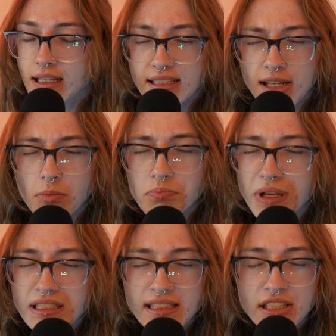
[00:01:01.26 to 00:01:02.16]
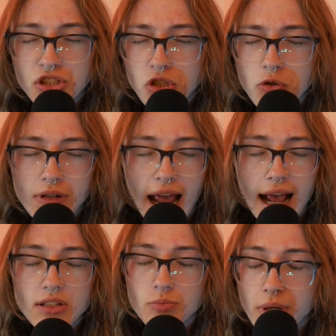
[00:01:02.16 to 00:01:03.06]
Yet some business suit
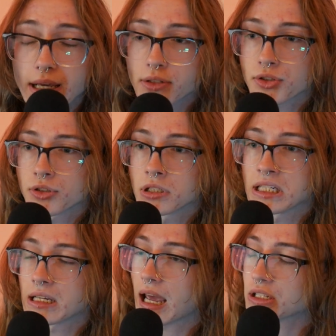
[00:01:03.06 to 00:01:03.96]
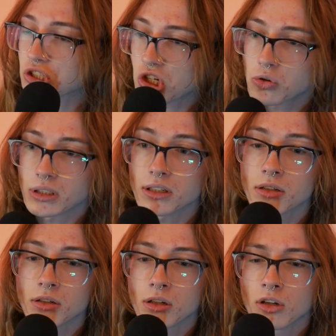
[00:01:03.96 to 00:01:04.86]
ass bitch at
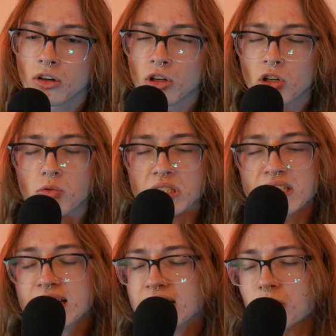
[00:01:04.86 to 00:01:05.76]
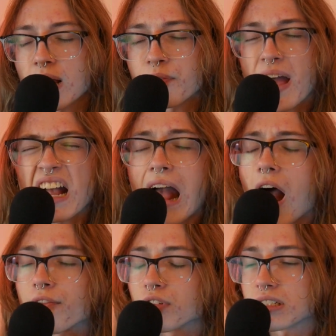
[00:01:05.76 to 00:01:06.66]
Sony who was sitting around that
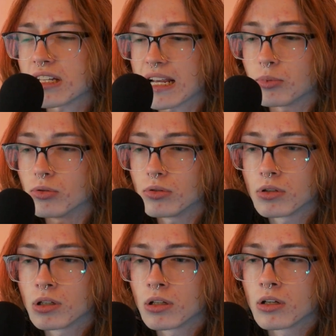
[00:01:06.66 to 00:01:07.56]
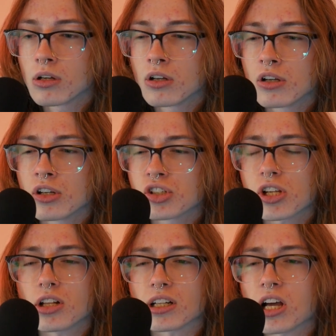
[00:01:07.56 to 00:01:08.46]
conference table
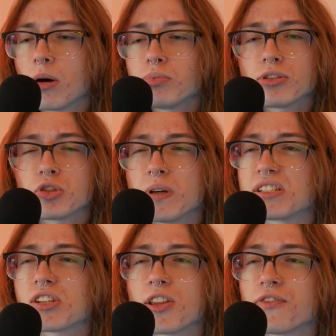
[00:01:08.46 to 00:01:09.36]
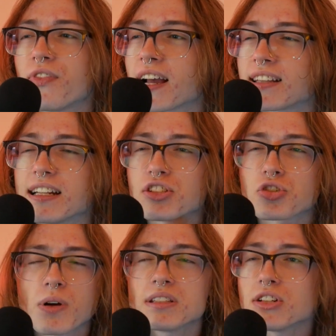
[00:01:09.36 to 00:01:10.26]
saw a couple of tweets, saw the fact that it
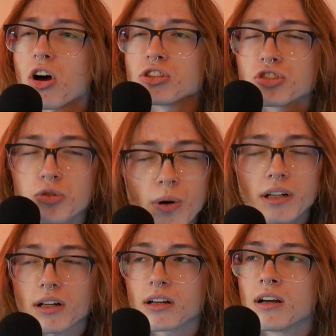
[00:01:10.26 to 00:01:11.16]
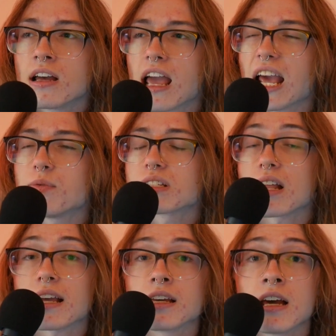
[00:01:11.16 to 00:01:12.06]
trended on Twitter, and was like,